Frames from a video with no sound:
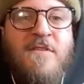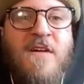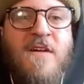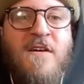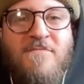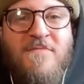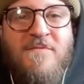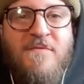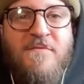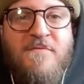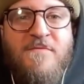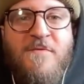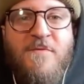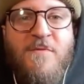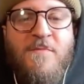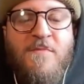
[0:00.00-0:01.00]
like
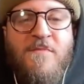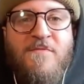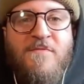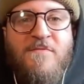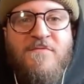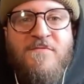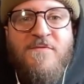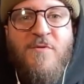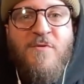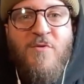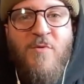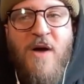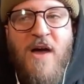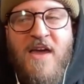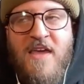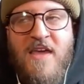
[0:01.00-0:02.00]
fall
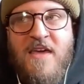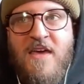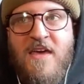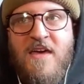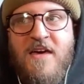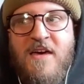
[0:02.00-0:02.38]
away,